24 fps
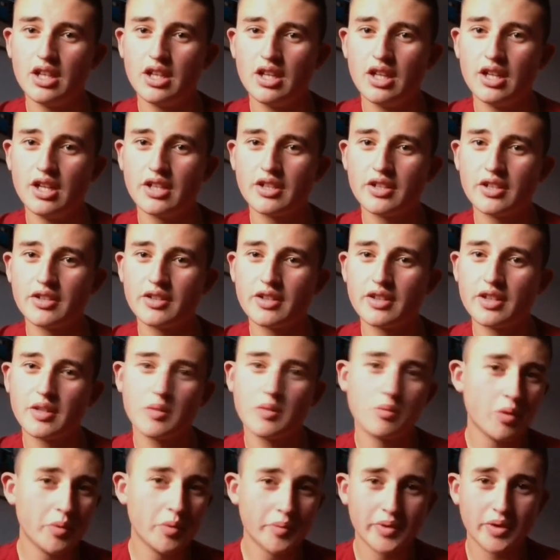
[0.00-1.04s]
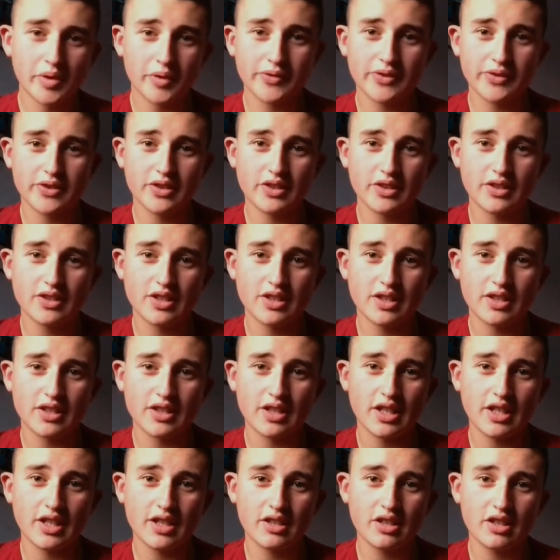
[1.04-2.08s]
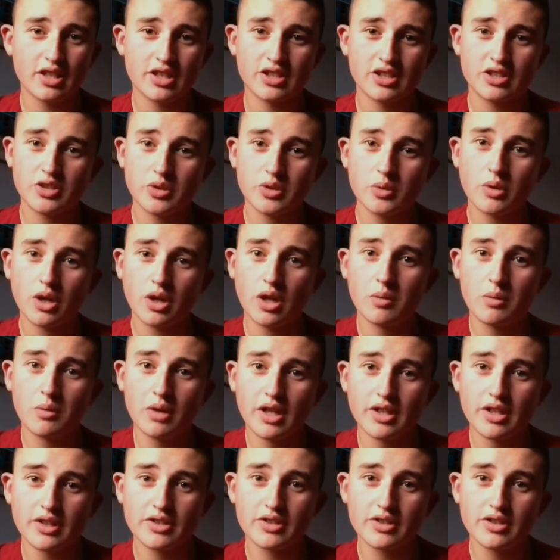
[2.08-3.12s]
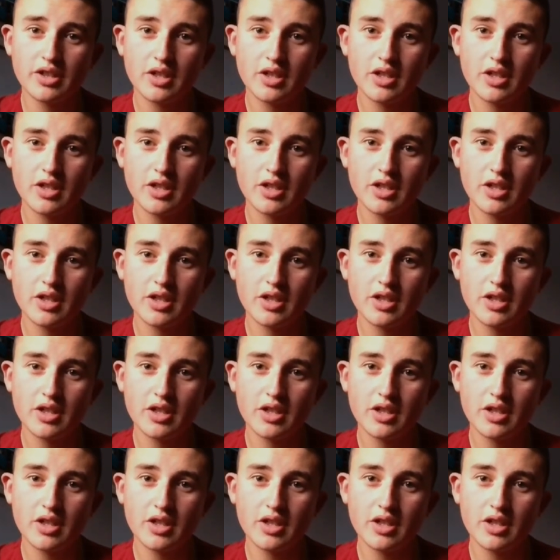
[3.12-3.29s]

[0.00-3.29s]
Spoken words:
I know the woman officer said that, like, you owe us.